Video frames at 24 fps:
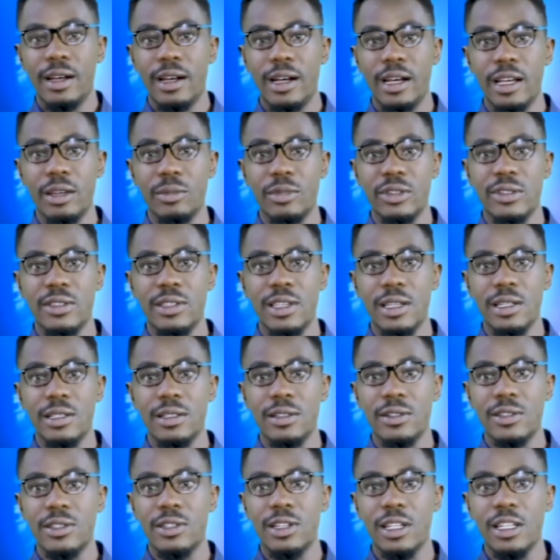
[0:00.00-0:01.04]
IMF said
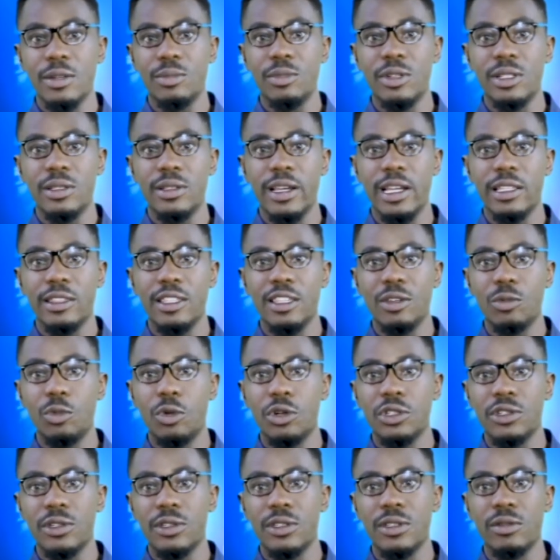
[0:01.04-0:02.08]
in a statement that the
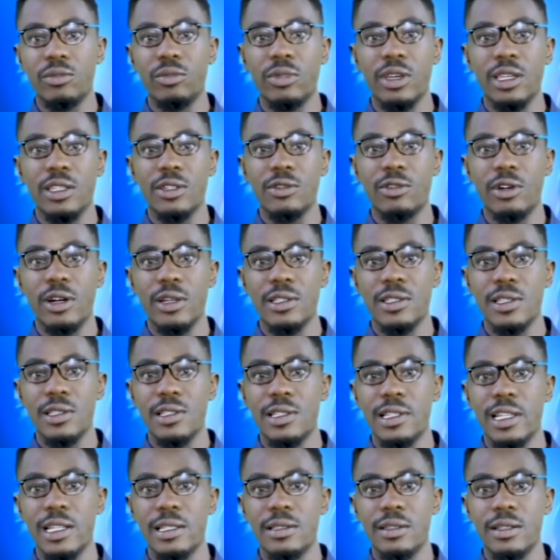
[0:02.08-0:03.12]
Washington-based
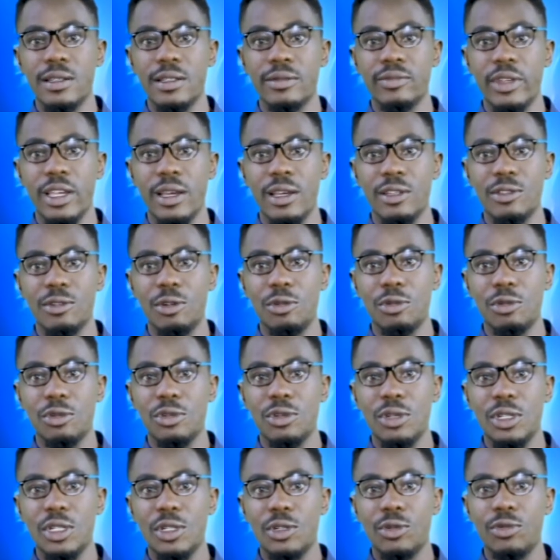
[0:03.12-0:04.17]
crisis lender has
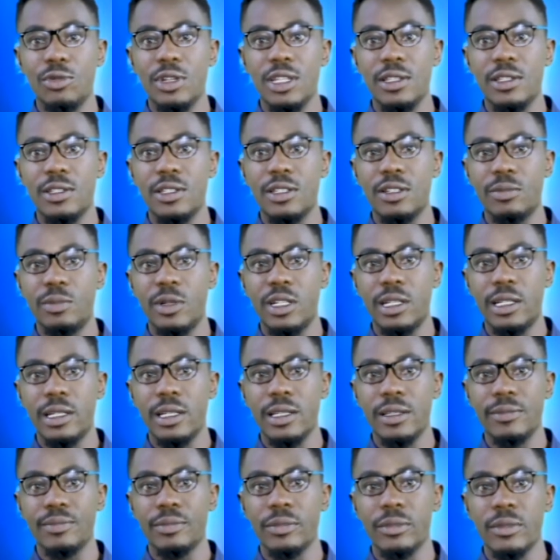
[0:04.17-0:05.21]
also increased
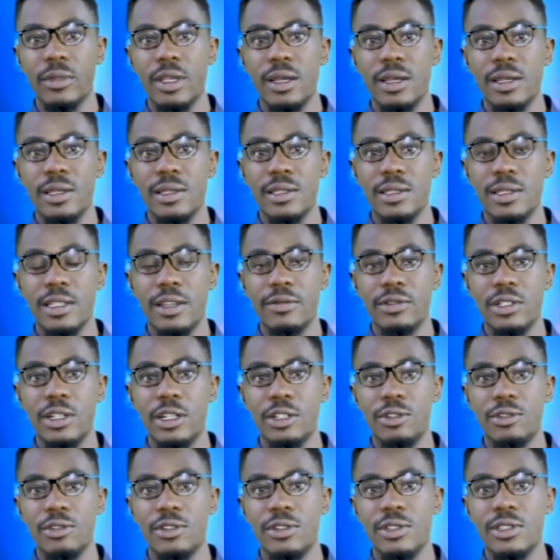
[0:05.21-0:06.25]
by
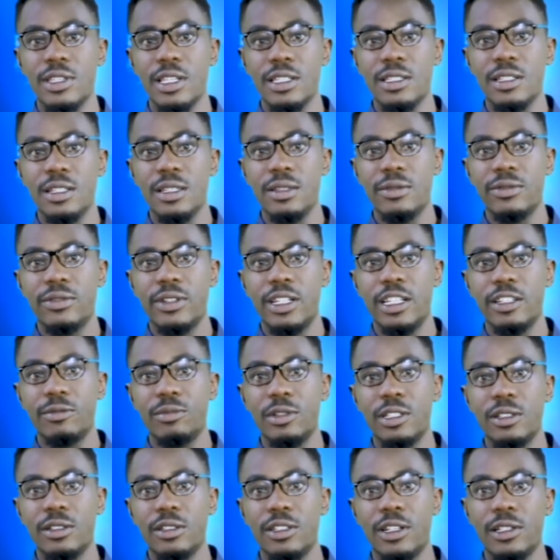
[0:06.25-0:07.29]
$765
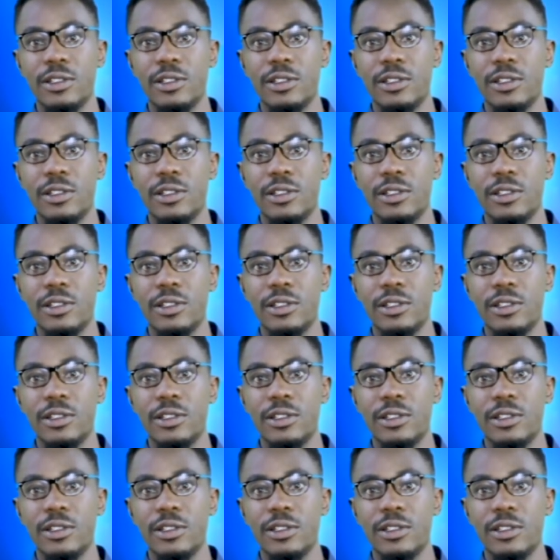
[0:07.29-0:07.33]
million